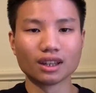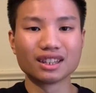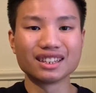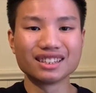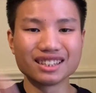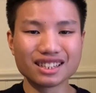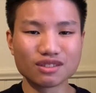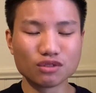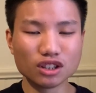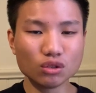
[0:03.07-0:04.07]
In this
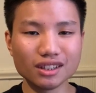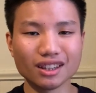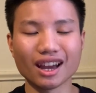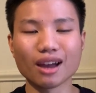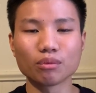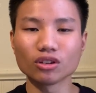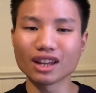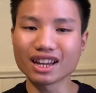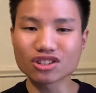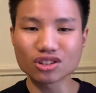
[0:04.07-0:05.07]
video, I'm gonna
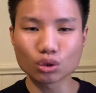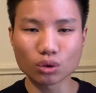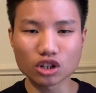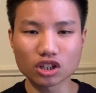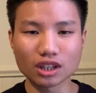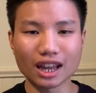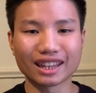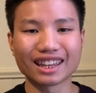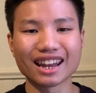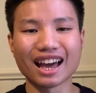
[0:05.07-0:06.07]
answer a question that I
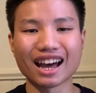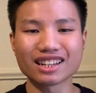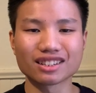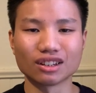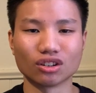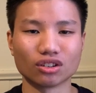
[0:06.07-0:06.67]
get asked a lot.